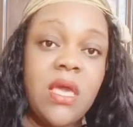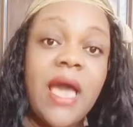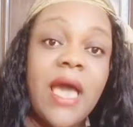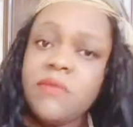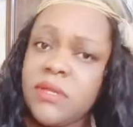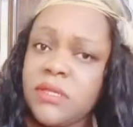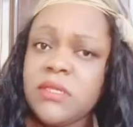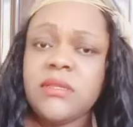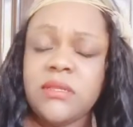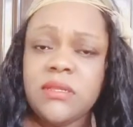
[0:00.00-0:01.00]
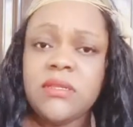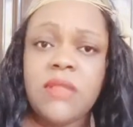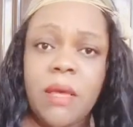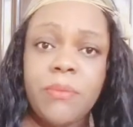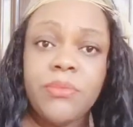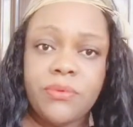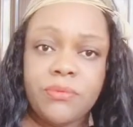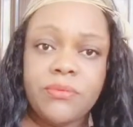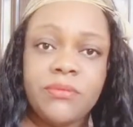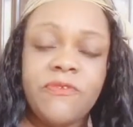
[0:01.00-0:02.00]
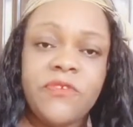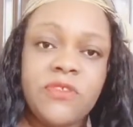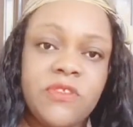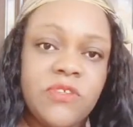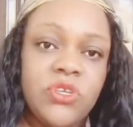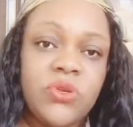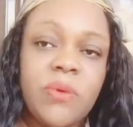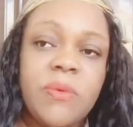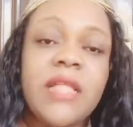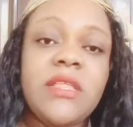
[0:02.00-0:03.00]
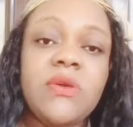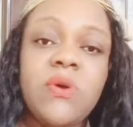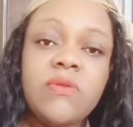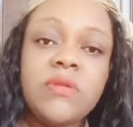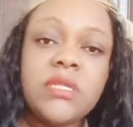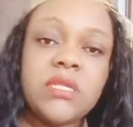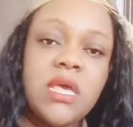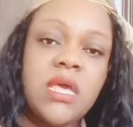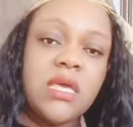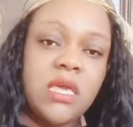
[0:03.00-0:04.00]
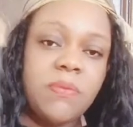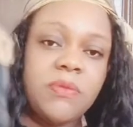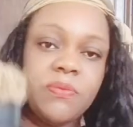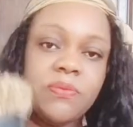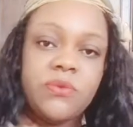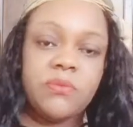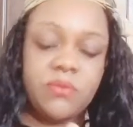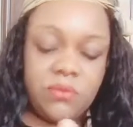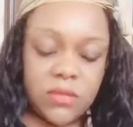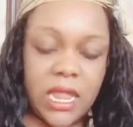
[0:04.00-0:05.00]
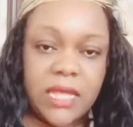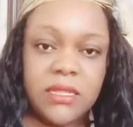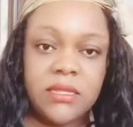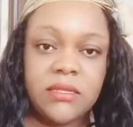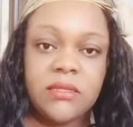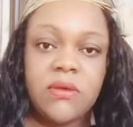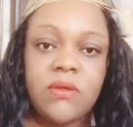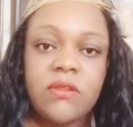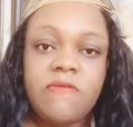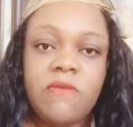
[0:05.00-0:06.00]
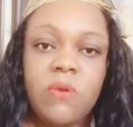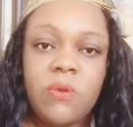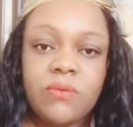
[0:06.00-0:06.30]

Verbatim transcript: I always see this, that broom in front of his shop, and he always keeps the broom like this on the floor.